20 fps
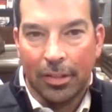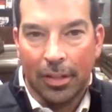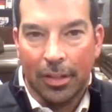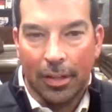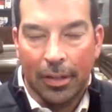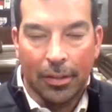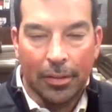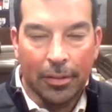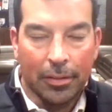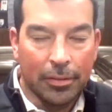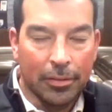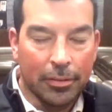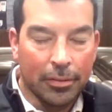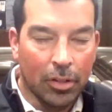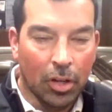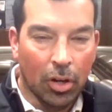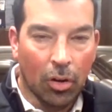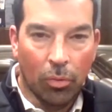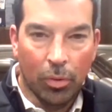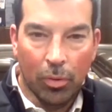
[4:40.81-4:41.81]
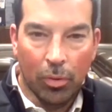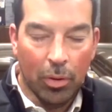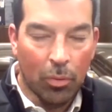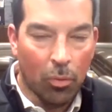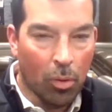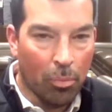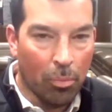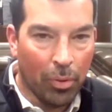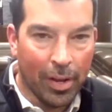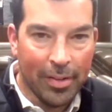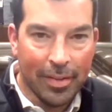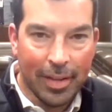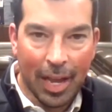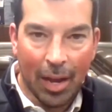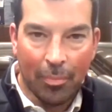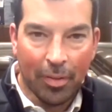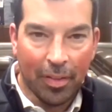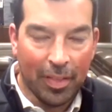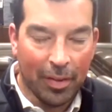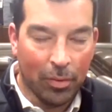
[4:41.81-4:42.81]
you know, we will play depth.